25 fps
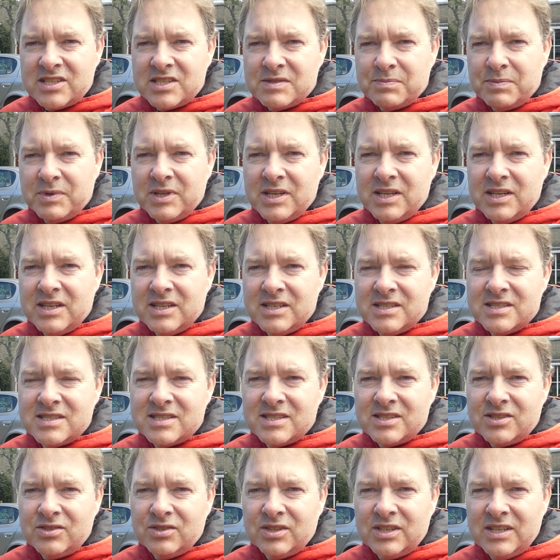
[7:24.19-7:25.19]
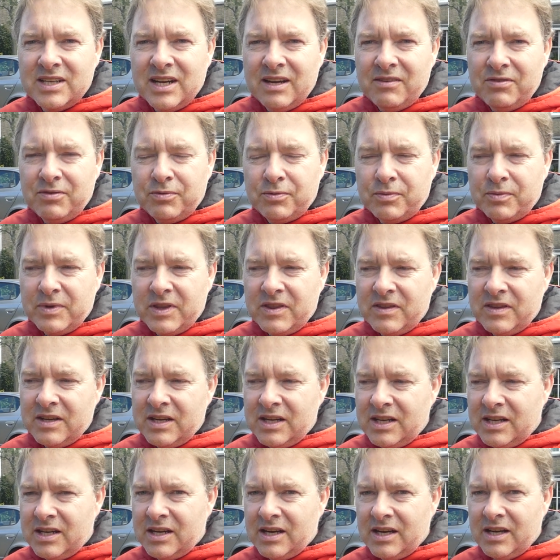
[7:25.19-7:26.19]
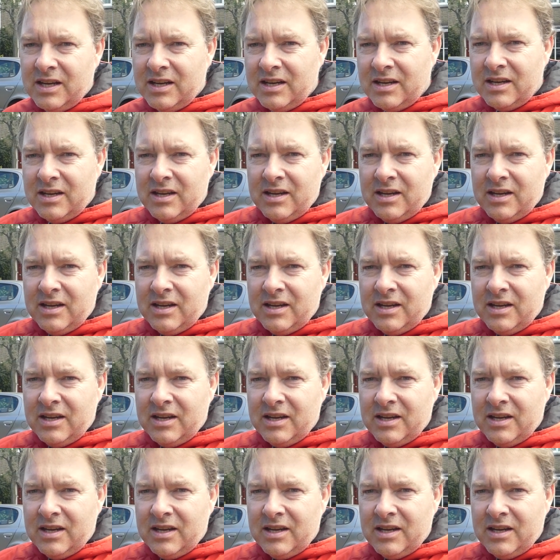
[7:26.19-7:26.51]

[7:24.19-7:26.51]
speed is good enough with the